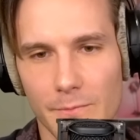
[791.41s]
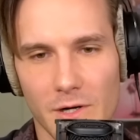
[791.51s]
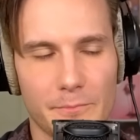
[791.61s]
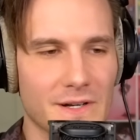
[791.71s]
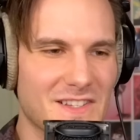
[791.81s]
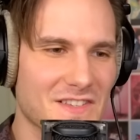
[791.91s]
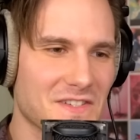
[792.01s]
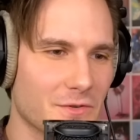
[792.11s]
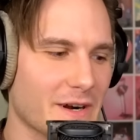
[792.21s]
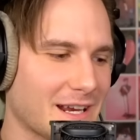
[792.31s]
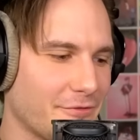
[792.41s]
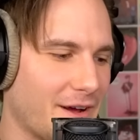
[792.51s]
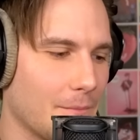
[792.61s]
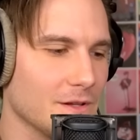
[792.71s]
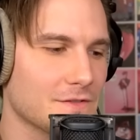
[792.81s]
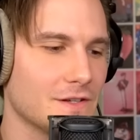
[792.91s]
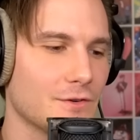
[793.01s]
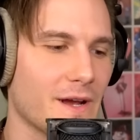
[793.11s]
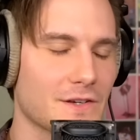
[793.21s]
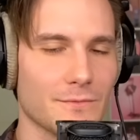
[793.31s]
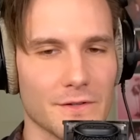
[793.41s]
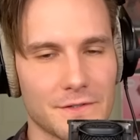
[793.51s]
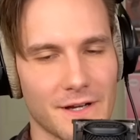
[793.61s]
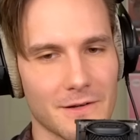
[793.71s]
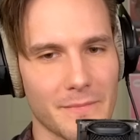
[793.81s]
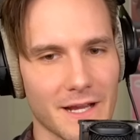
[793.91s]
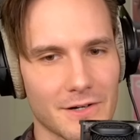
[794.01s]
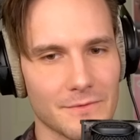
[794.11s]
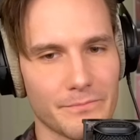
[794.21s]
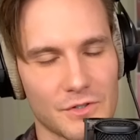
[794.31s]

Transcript: but a pretty strict family situation where they try to make her